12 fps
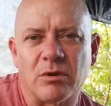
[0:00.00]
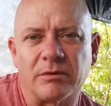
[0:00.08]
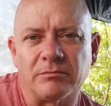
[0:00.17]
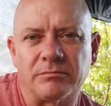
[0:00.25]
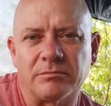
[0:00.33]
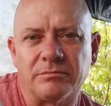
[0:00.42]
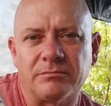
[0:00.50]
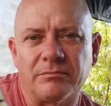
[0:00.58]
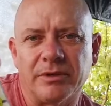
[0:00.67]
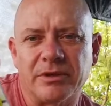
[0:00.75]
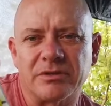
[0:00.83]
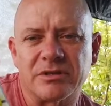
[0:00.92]
this one
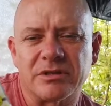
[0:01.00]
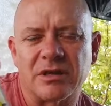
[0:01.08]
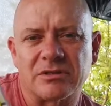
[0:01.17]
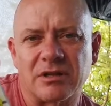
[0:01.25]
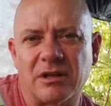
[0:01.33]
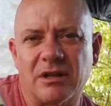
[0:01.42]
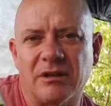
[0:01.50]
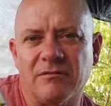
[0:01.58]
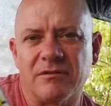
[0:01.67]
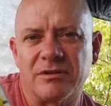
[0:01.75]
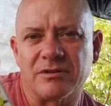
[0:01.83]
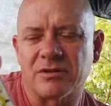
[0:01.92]
because it doesn't
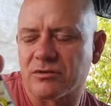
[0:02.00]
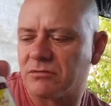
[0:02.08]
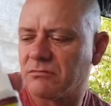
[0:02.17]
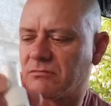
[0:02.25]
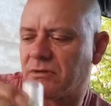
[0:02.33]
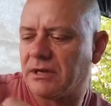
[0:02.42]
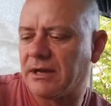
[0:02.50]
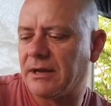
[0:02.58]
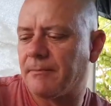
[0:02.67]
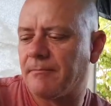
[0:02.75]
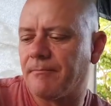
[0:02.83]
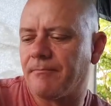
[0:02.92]
leave this
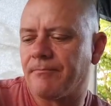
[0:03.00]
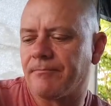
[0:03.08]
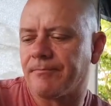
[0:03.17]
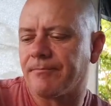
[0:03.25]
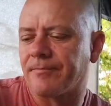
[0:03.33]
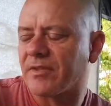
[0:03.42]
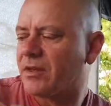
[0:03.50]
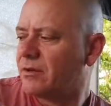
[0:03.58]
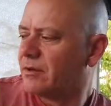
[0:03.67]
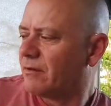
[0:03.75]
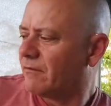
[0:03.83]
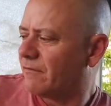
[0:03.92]

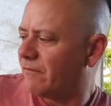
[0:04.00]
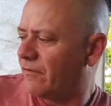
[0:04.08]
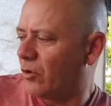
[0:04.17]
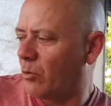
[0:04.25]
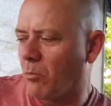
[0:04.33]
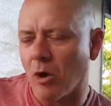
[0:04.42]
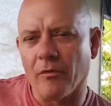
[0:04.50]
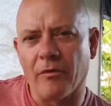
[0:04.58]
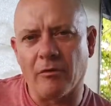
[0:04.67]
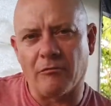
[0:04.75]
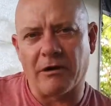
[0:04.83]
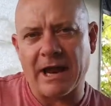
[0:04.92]
um, film
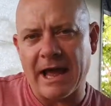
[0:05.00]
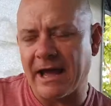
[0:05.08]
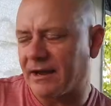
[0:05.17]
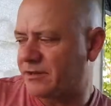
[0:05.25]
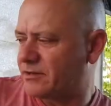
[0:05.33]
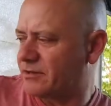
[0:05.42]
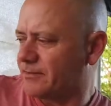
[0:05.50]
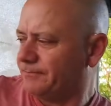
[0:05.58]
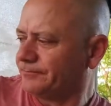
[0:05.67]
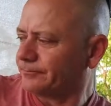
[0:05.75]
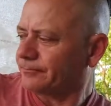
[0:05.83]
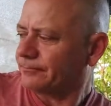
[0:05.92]
on that reacts
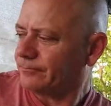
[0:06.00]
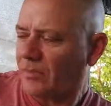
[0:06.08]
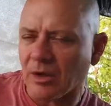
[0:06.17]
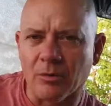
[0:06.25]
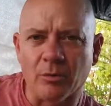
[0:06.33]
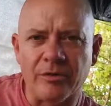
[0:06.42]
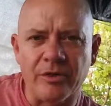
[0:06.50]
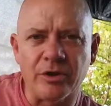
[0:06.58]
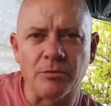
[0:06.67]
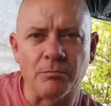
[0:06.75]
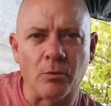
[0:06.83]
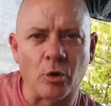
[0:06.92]
with
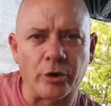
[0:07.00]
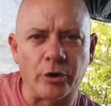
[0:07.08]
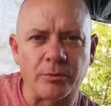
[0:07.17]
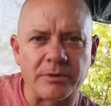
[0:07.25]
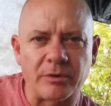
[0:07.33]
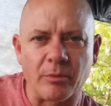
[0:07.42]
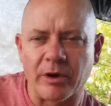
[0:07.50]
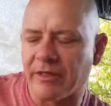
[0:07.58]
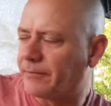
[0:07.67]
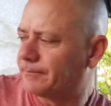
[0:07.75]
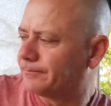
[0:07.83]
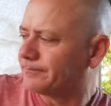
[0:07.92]
the more human
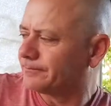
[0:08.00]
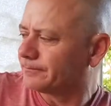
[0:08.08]
weather.